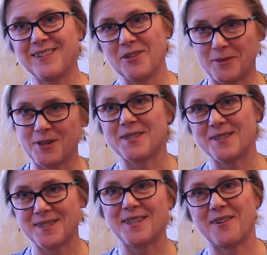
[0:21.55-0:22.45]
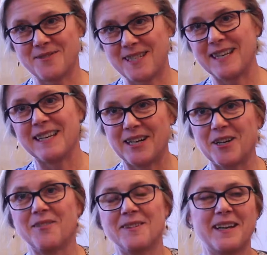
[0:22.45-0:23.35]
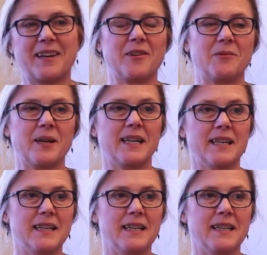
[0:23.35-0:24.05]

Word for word: all the personal stuff taken care of and out of the way.